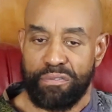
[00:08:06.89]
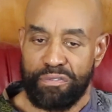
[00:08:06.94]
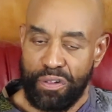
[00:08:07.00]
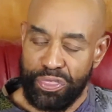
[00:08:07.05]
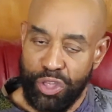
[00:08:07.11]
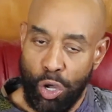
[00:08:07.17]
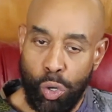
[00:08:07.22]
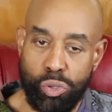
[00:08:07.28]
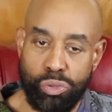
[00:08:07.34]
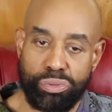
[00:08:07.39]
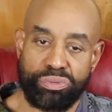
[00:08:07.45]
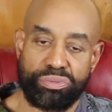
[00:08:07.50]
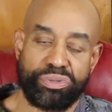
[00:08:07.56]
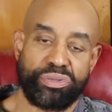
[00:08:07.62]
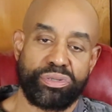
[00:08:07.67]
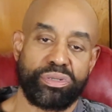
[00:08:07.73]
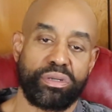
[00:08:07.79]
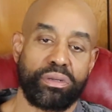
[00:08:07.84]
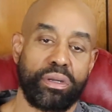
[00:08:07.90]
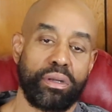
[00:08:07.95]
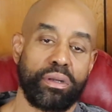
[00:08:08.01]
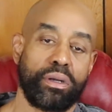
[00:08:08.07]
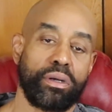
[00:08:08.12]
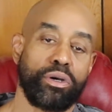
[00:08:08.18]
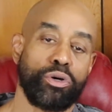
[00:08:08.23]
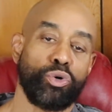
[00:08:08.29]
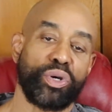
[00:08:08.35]
for those
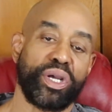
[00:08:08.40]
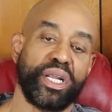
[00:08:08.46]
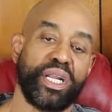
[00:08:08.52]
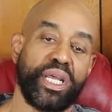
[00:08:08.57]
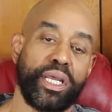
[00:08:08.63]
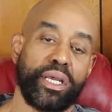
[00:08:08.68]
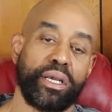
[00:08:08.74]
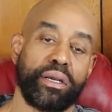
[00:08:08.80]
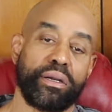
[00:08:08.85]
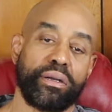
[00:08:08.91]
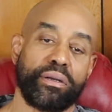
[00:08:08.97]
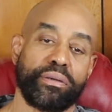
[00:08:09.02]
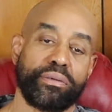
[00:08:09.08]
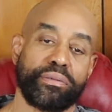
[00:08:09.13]
who can hear.